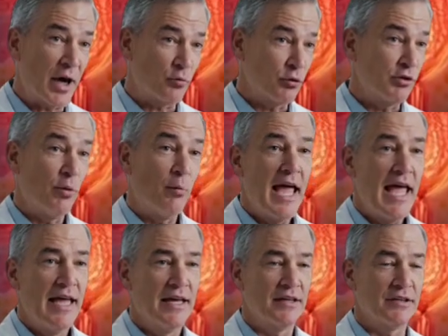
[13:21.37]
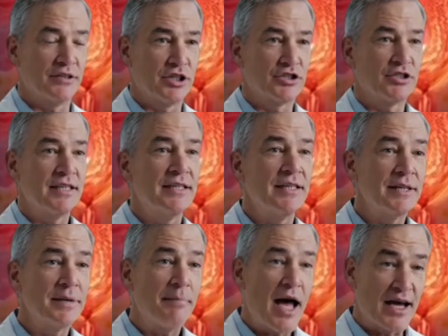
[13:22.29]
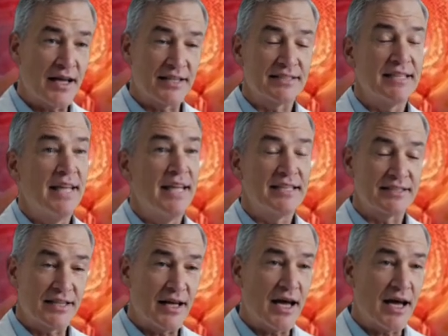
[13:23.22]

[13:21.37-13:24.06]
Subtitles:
blood flows freely, your intestines stay